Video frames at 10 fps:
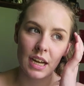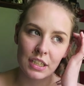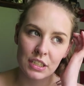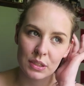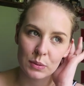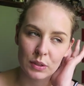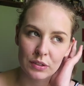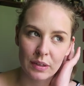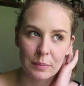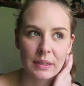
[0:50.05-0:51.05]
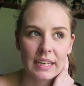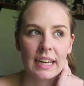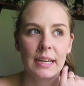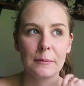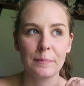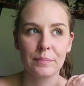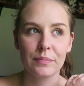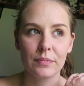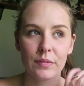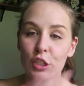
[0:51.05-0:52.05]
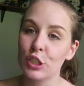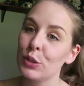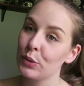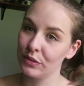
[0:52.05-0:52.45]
I just want to replicate the two